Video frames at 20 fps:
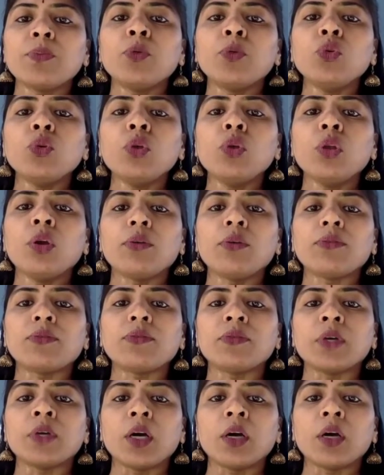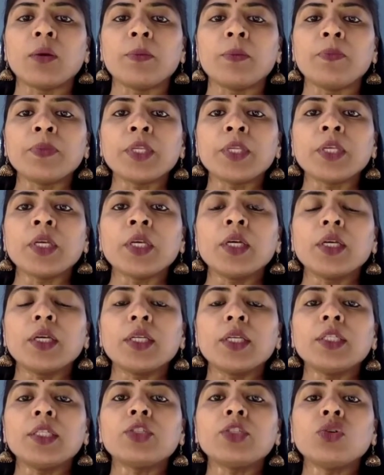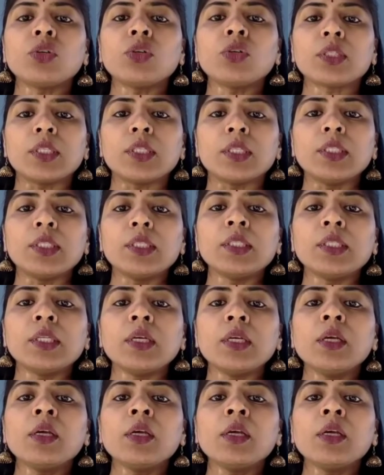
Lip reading: pool of resources,